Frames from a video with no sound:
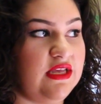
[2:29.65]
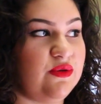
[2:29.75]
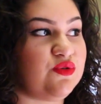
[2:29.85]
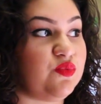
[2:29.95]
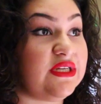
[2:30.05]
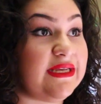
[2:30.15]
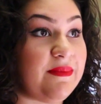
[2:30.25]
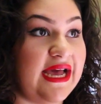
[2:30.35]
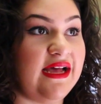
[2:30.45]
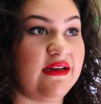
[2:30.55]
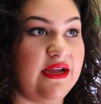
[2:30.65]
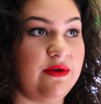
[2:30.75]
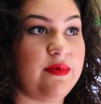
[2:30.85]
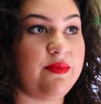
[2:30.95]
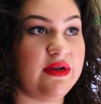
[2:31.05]
really mad.
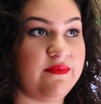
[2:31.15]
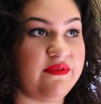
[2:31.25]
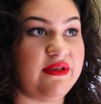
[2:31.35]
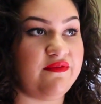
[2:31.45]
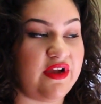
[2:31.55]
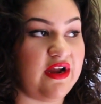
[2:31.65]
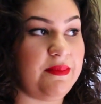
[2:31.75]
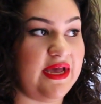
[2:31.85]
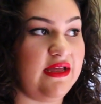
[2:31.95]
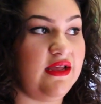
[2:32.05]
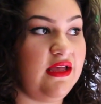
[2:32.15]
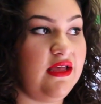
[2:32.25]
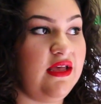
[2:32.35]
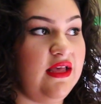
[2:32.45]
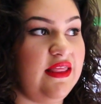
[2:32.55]
I remember him being very mad.
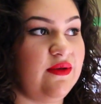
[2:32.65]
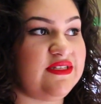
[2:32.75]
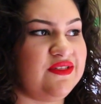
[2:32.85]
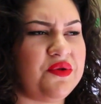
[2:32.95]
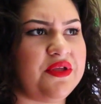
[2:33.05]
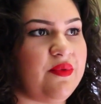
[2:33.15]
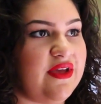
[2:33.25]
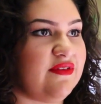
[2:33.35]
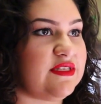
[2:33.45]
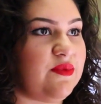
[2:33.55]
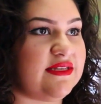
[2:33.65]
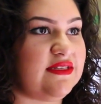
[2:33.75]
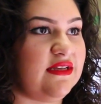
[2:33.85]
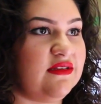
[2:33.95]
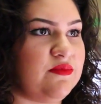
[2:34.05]
And that was his only way of
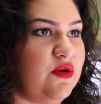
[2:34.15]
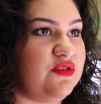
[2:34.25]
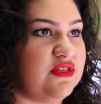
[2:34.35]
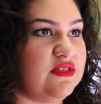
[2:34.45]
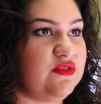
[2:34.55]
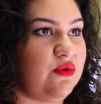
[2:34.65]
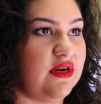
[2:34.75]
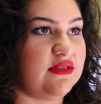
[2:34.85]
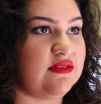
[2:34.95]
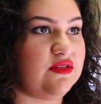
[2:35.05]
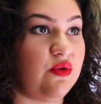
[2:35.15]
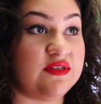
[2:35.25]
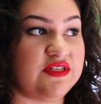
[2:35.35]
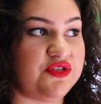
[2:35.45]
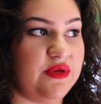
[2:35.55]
expressing his emotions towards the
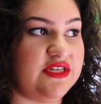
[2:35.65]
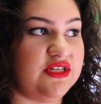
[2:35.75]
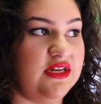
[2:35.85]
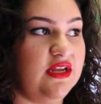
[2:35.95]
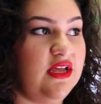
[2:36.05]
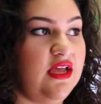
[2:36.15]
whole situation.